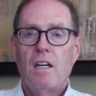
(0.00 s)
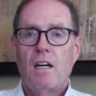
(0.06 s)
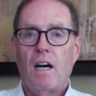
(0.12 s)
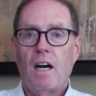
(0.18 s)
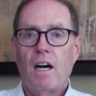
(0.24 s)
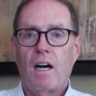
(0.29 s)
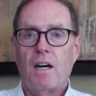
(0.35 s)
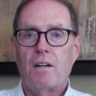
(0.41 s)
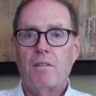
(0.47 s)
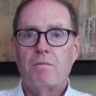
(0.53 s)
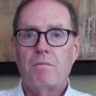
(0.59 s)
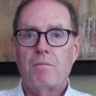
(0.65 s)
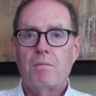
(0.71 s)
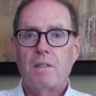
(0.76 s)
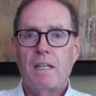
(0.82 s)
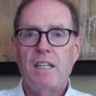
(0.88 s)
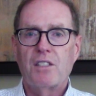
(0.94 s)
Uh,
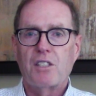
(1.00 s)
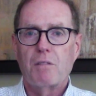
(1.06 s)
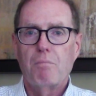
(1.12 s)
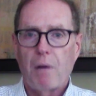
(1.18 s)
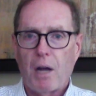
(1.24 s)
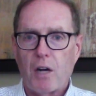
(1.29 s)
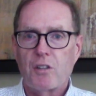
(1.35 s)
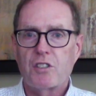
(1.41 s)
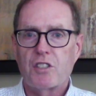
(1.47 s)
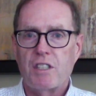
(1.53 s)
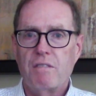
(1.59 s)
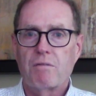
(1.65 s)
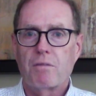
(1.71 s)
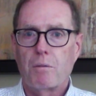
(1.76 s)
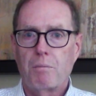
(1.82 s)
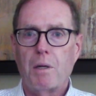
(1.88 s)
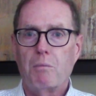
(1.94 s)
it's embarrassing
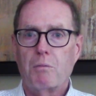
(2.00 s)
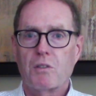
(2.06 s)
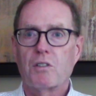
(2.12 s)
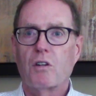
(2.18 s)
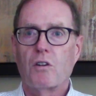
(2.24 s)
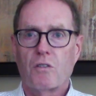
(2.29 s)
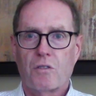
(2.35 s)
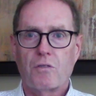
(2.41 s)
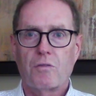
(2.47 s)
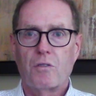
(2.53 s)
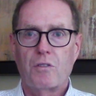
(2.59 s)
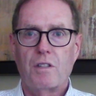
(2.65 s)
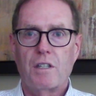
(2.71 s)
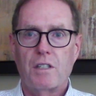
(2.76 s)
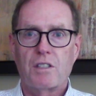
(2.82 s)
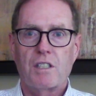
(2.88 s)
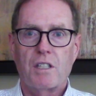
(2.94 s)
for people to go through
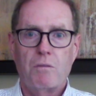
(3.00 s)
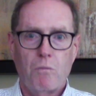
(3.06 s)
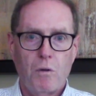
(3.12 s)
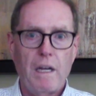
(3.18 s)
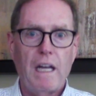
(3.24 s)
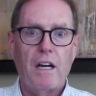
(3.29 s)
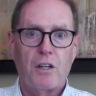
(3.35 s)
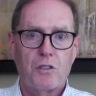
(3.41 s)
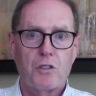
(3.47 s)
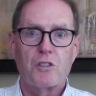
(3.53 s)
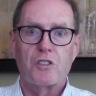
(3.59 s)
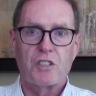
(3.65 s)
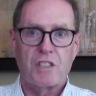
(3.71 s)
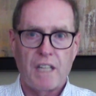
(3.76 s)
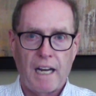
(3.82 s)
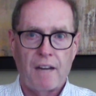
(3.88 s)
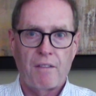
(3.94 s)
this, and we
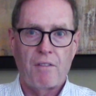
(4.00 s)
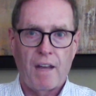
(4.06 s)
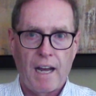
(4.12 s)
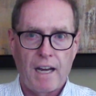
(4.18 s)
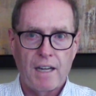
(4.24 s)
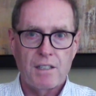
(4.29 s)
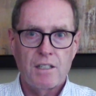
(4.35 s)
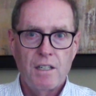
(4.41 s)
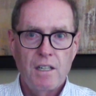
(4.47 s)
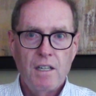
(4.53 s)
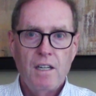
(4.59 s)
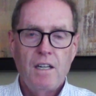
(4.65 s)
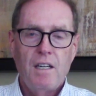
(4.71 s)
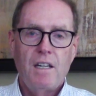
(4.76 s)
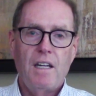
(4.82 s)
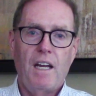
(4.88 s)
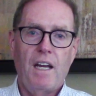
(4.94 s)
understand that.
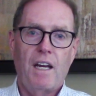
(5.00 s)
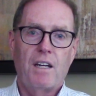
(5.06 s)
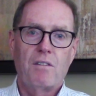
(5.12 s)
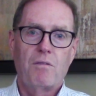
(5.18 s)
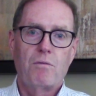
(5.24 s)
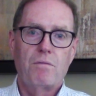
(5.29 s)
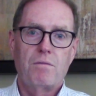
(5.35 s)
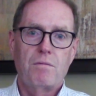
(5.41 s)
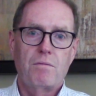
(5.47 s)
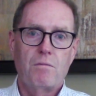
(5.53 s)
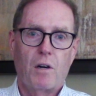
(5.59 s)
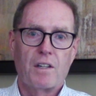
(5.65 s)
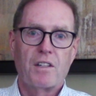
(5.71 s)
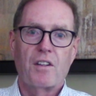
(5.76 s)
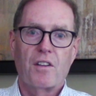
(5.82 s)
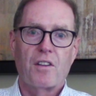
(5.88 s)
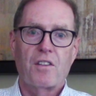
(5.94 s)
And
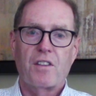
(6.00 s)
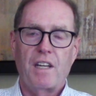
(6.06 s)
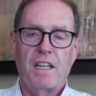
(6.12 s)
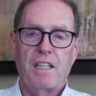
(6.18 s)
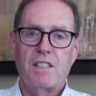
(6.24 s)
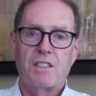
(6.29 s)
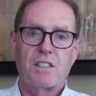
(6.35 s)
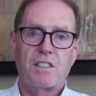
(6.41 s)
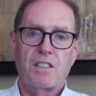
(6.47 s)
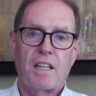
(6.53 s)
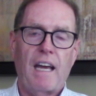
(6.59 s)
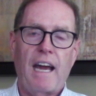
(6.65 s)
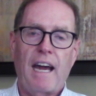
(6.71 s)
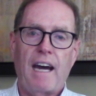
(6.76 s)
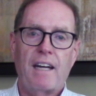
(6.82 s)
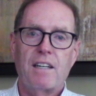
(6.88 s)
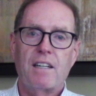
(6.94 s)
one of the things
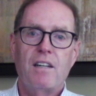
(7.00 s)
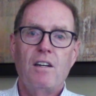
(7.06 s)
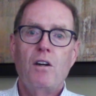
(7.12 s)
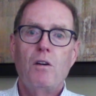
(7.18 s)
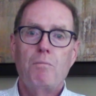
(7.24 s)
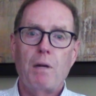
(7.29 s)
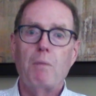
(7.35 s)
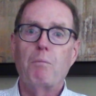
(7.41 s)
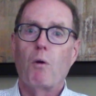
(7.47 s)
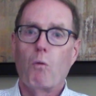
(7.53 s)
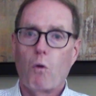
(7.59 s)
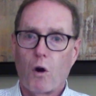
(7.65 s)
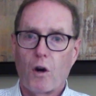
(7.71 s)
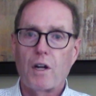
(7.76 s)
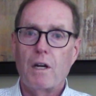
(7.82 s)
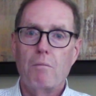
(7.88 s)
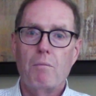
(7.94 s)
that people
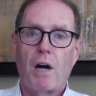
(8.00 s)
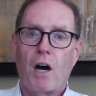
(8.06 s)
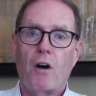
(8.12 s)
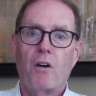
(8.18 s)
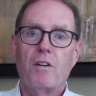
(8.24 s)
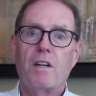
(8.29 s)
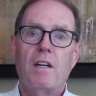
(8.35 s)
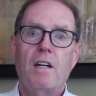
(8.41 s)
worry about